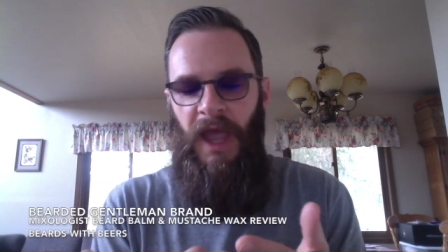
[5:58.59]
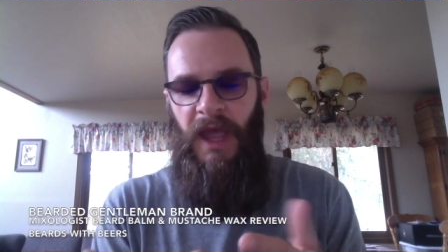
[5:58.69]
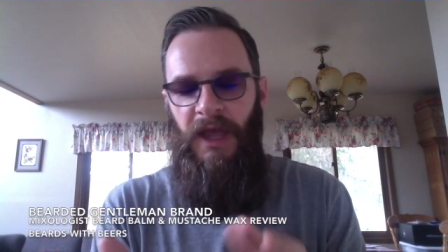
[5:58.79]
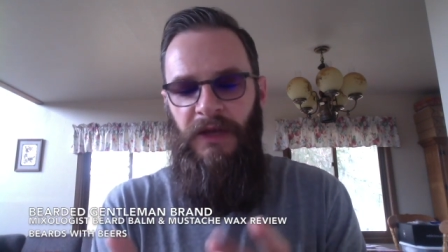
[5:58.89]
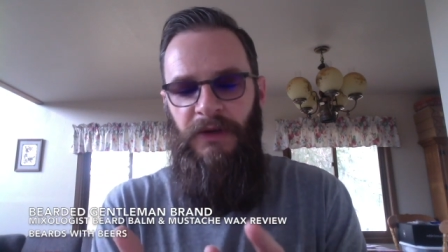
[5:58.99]

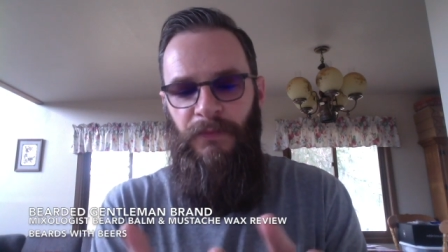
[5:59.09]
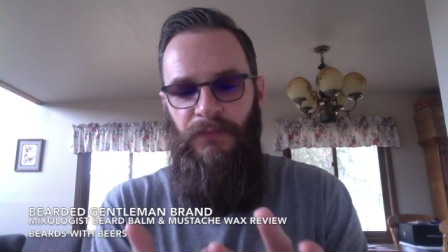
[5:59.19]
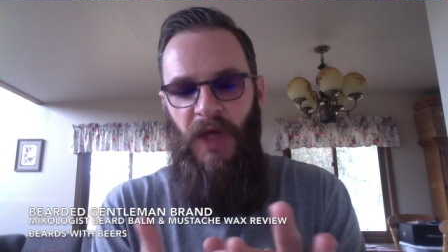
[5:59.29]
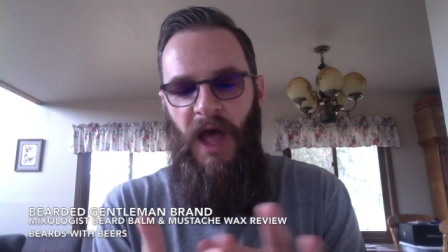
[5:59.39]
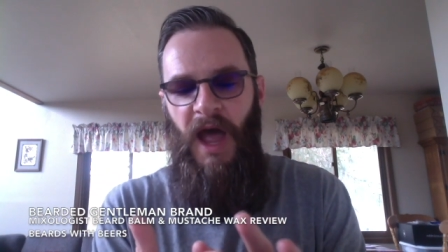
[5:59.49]
And
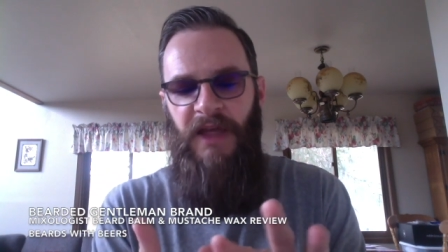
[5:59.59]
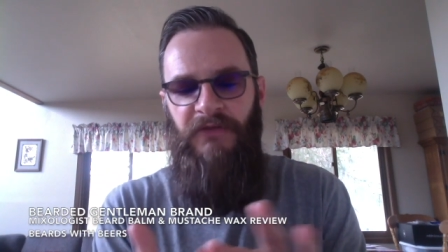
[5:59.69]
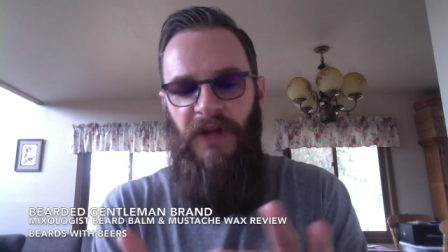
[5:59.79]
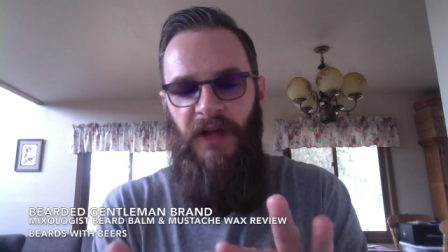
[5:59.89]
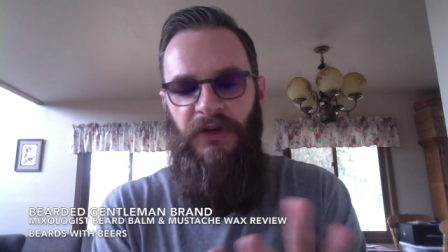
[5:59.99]
I
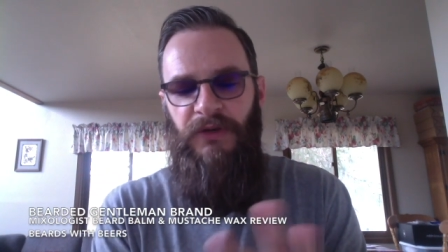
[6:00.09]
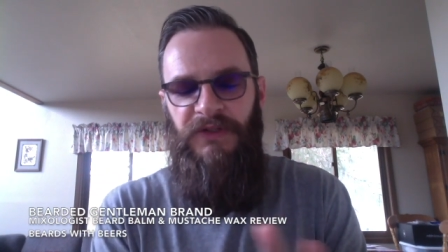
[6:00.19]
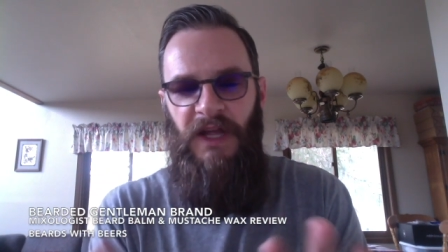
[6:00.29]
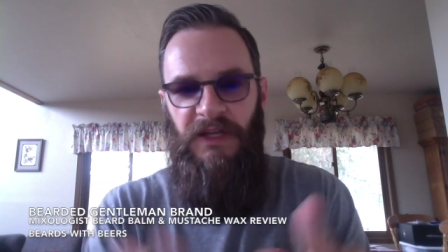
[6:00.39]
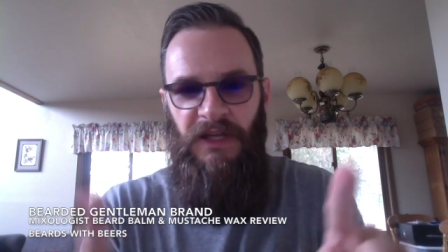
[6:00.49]
have not
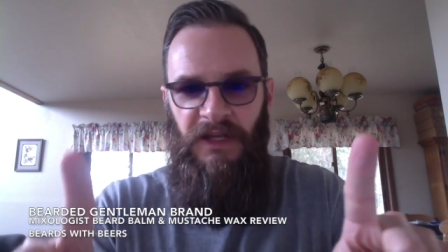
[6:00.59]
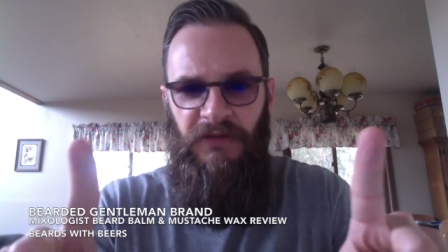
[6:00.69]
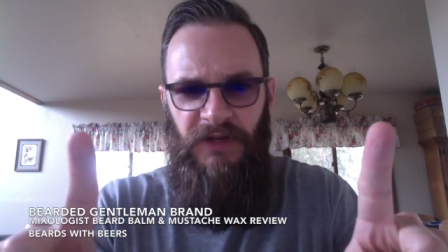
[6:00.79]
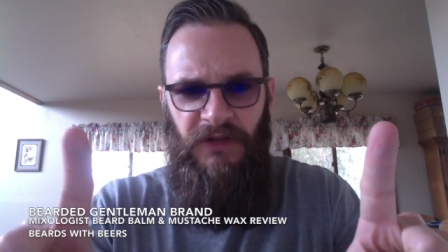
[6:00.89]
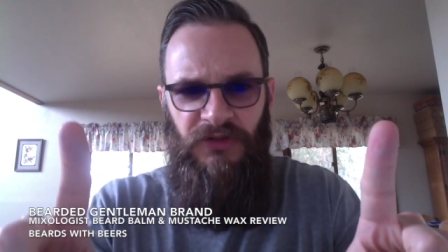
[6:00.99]
noticed that. And
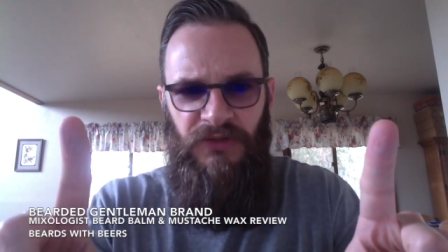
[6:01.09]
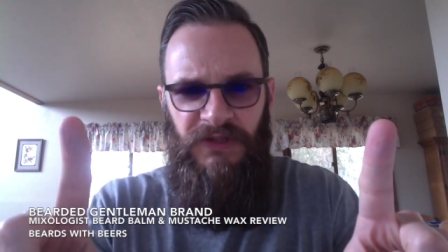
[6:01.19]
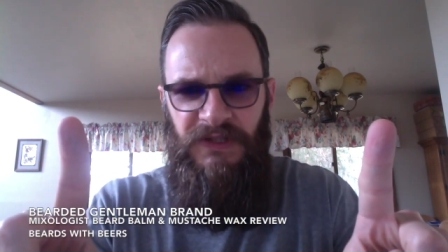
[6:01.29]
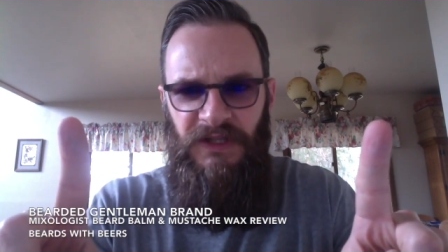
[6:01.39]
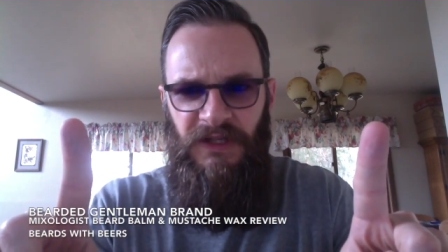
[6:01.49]
even as you
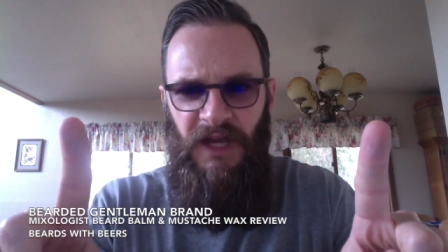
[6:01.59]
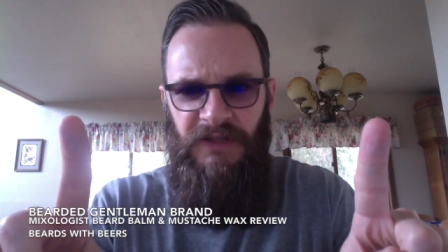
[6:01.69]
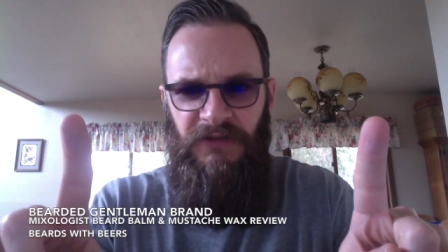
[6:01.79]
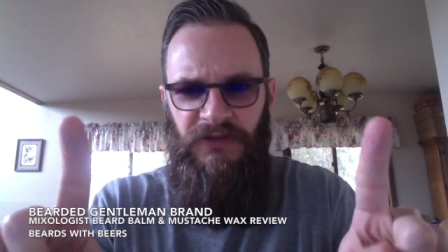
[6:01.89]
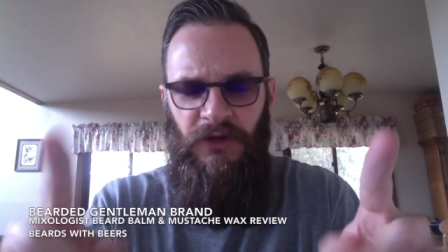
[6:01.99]
see,
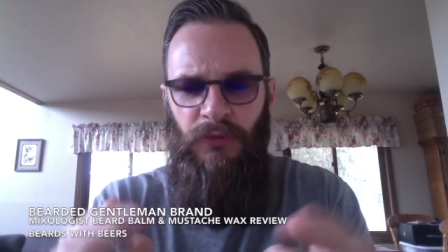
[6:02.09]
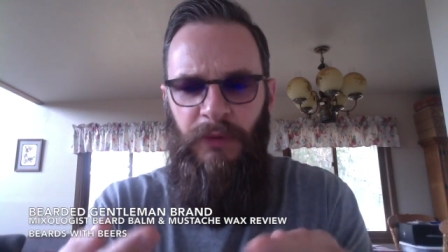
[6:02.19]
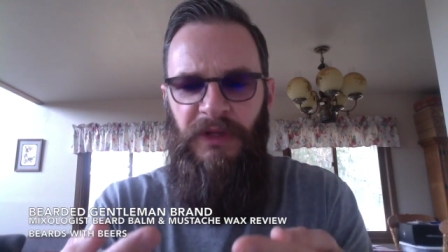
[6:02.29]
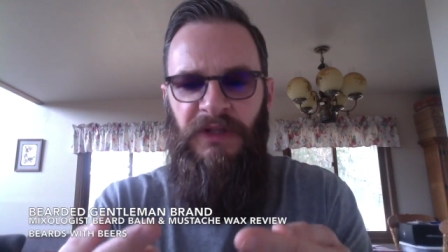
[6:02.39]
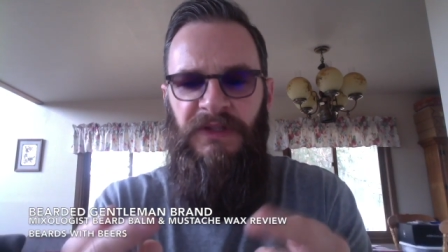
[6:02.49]
as I started
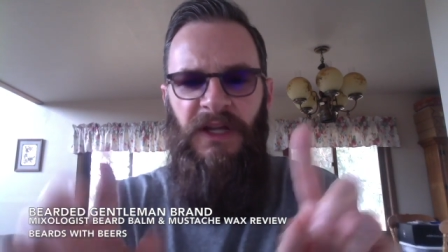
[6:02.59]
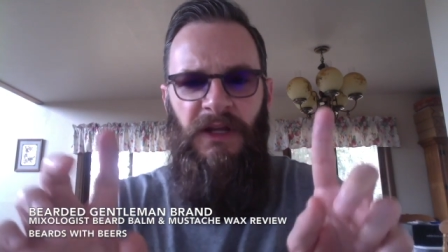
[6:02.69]
rubbing this